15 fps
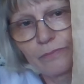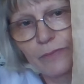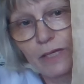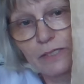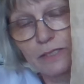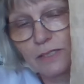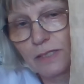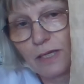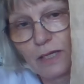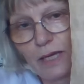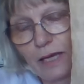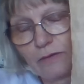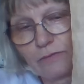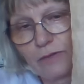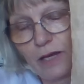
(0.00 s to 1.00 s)
As I say,
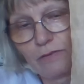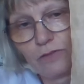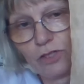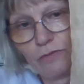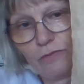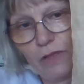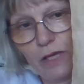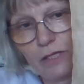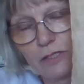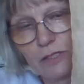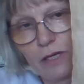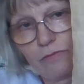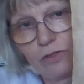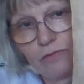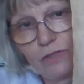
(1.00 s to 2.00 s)
I've loved this.
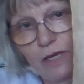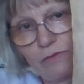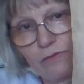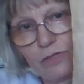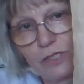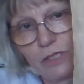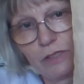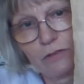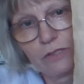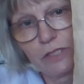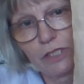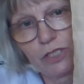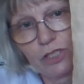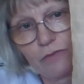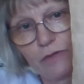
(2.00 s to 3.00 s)
I've loved every single
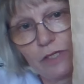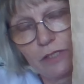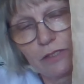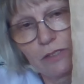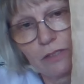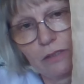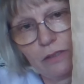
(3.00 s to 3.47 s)
stitch of it.